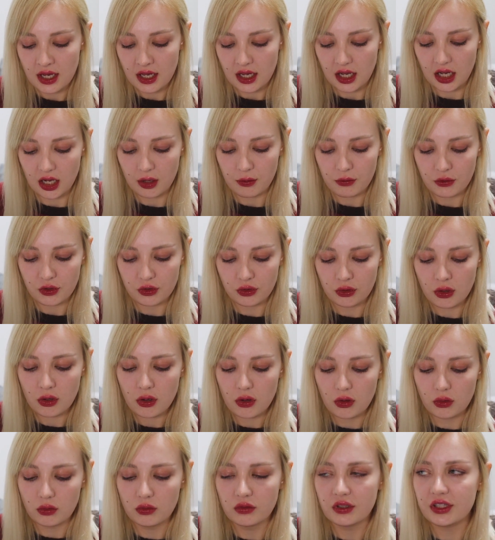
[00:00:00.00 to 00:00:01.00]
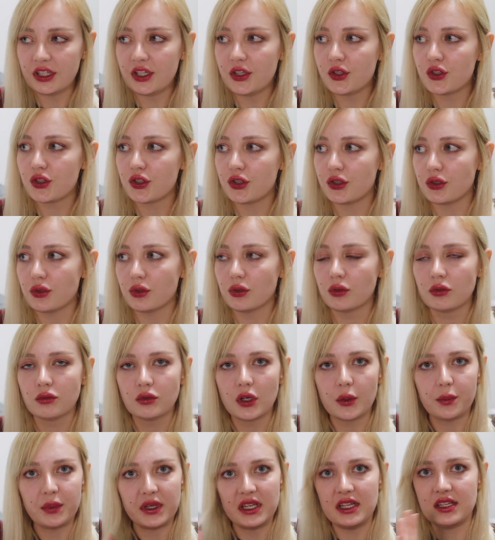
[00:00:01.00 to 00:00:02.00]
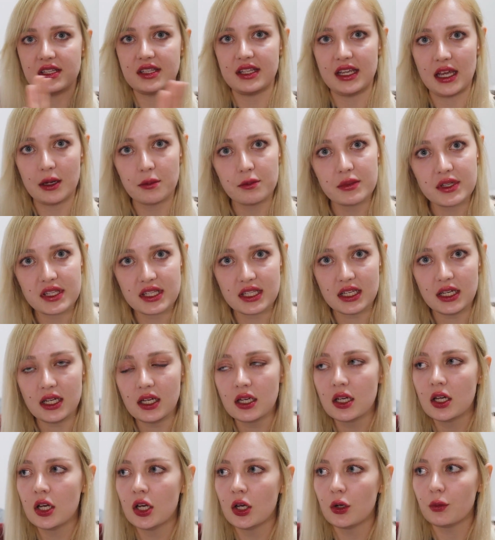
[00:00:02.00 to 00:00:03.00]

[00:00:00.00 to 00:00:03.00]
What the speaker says: Not only to appease the embassy,